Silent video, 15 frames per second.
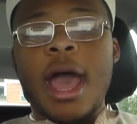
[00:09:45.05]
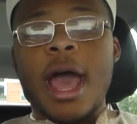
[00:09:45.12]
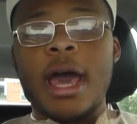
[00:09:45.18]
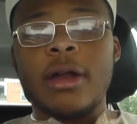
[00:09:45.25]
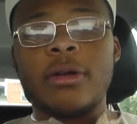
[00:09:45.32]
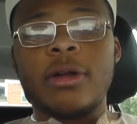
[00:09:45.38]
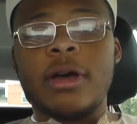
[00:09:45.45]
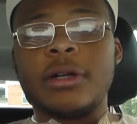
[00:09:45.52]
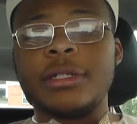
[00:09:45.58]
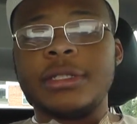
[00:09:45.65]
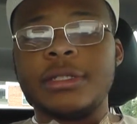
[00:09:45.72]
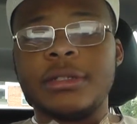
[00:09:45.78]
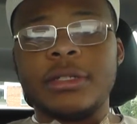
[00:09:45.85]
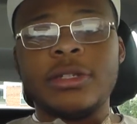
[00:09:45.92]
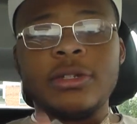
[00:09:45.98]
i don't know
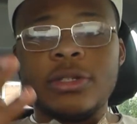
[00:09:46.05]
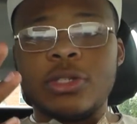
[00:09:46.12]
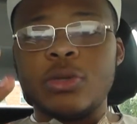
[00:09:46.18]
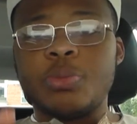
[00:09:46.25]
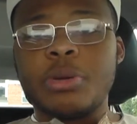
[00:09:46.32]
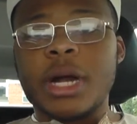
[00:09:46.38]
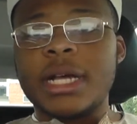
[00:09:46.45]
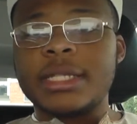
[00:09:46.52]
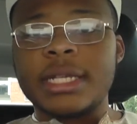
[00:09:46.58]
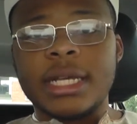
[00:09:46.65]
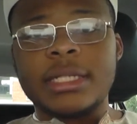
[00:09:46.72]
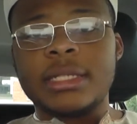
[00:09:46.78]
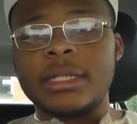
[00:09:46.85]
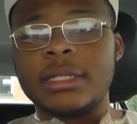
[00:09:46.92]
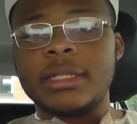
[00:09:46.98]
youtube
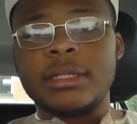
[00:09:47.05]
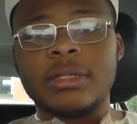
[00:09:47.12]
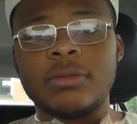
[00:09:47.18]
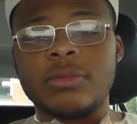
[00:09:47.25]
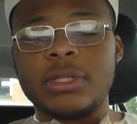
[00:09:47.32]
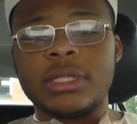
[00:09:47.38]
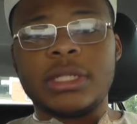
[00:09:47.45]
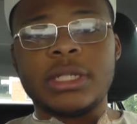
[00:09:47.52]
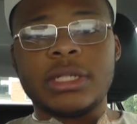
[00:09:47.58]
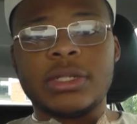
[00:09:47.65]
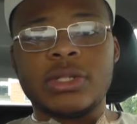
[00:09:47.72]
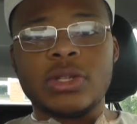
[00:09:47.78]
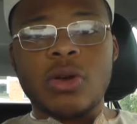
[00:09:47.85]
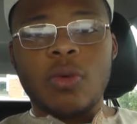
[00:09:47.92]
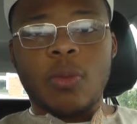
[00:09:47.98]
processing was
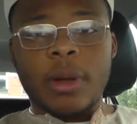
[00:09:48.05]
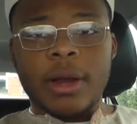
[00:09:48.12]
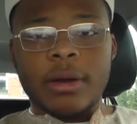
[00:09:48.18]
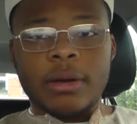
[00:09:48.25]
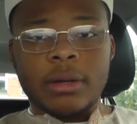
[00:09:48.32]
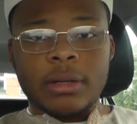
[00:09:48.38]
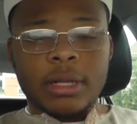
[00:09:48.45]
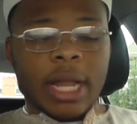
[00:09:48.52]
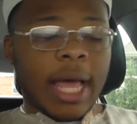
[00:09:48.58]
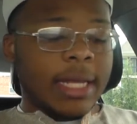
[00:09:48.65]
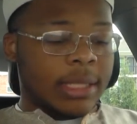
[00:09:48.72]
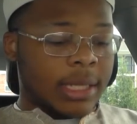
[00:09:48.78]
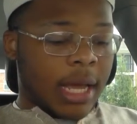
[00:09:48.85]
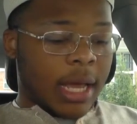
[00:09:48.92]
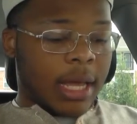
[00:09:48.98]
just so weird
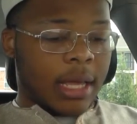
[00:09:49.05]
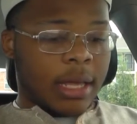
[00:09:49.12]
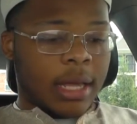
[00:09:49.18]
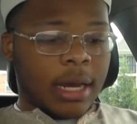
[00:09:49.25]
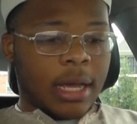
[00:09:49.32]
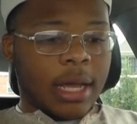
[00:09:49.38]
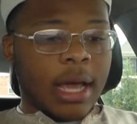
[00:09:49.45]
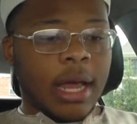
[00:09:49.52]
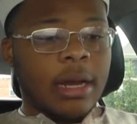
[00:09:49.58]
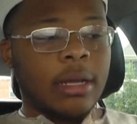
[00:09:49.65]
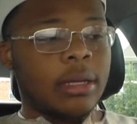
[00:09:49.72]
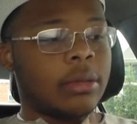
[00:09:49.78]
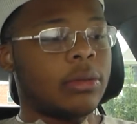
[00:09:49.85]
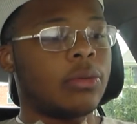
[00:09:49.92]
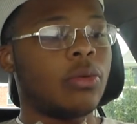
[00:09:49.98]
last night and it kind
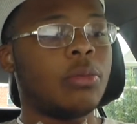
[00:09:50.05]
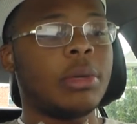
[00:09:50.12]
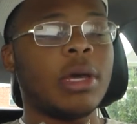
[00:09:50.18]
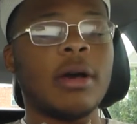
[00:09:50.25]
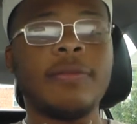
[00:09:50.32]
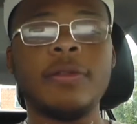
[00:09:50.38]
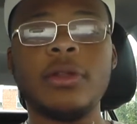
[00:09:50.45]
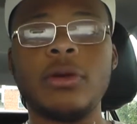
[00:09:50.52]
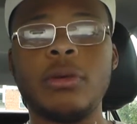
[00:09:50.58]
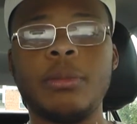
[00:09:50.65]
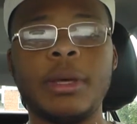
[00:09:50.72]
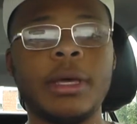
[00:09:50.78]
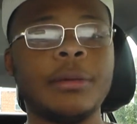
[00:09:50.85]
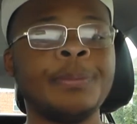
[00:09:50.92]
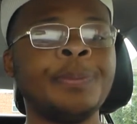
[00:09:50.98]
of threw me off a little
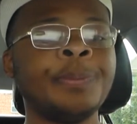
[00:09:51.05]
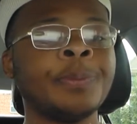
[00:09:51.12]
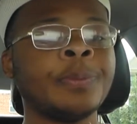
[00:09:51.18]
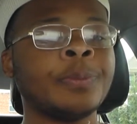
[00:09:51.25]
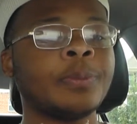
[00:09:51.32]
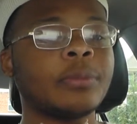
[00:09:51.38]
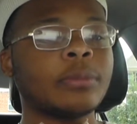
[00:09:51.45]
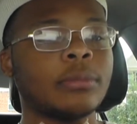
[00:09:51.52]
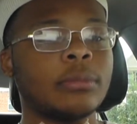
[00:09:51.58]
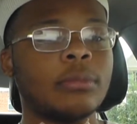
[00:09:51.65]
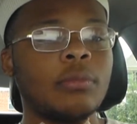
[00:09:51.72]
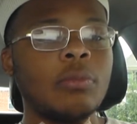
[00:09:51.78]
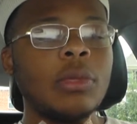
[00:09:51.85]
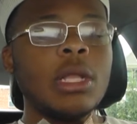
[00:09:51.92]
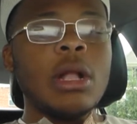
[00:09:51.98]
bit
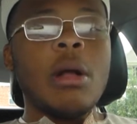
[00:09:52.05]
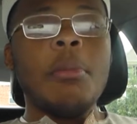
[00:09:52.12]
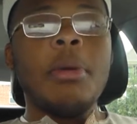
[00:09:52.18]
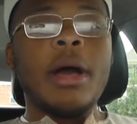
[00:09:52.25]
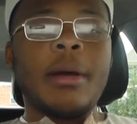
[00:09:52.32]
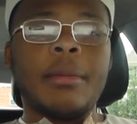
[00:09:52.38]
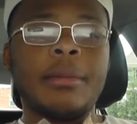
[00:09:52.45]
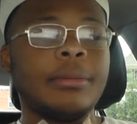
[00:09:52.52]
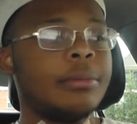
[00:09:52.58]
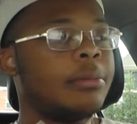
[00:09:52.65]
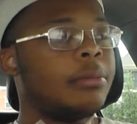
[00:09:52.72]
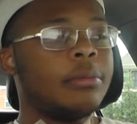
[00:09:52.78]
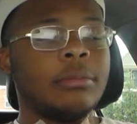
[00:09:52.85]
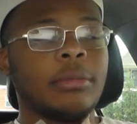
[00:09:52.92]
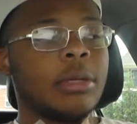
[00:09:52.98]
but
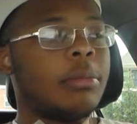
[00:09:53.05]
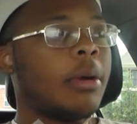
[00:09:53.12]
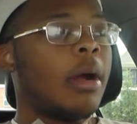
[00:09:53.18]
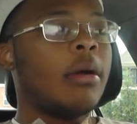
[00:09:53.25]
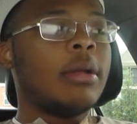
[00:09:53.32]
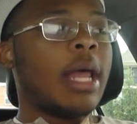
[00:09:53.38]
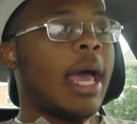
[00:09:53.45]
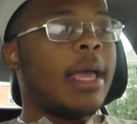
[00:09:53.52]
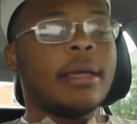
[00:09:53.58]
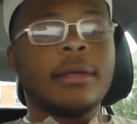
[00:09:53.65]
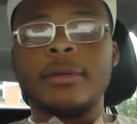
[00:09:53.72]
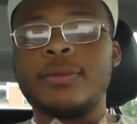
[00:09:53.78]
but bro like